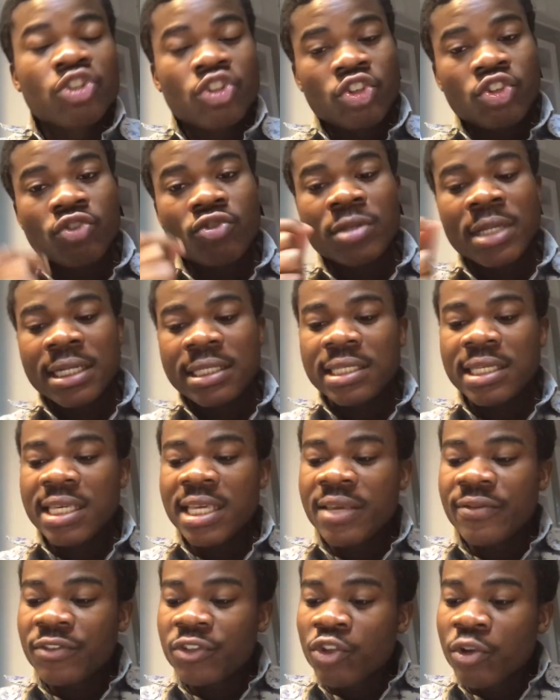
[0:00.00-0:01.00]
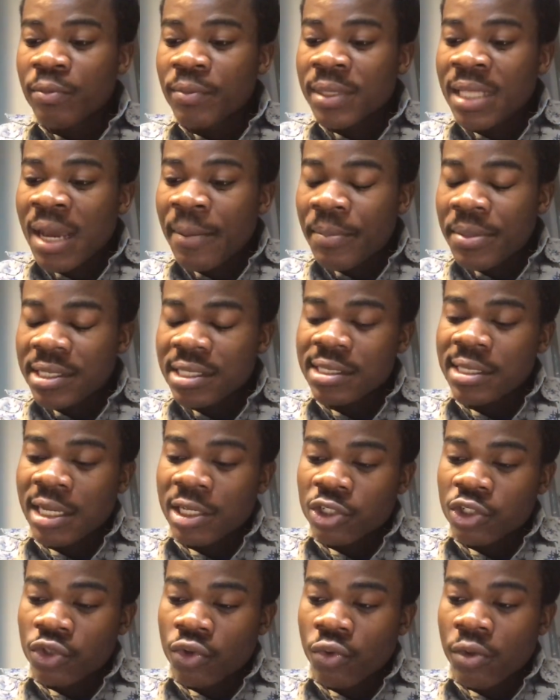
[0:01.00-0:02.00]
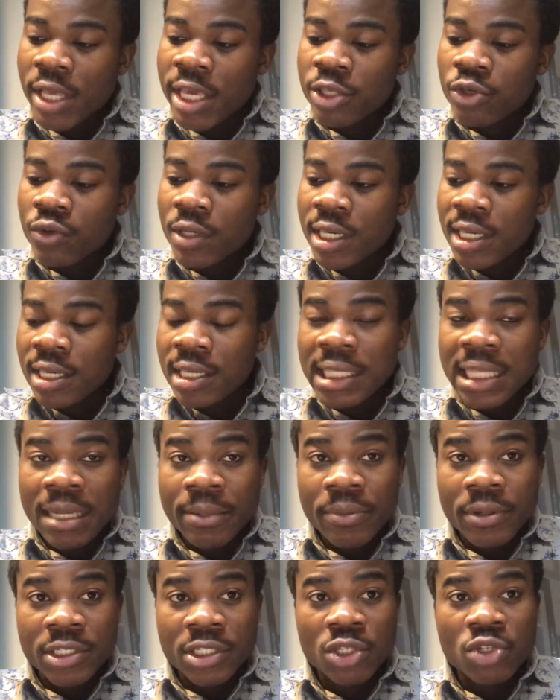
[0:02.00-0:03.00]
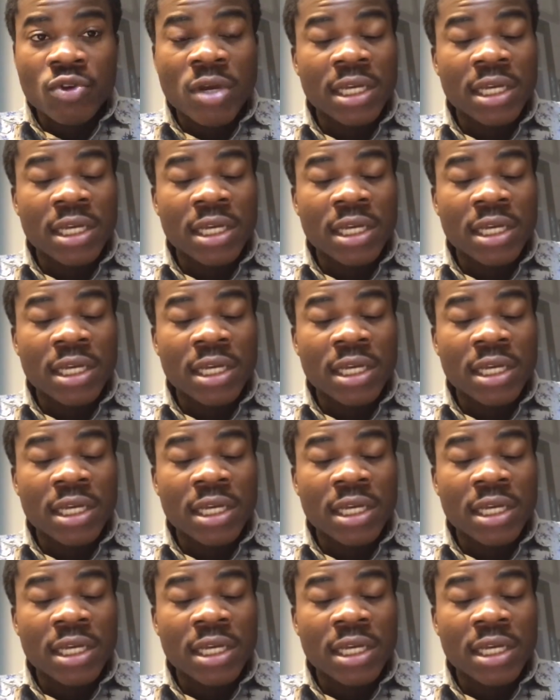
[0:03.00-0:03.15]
Do you know that if that person that stole and you kill that person,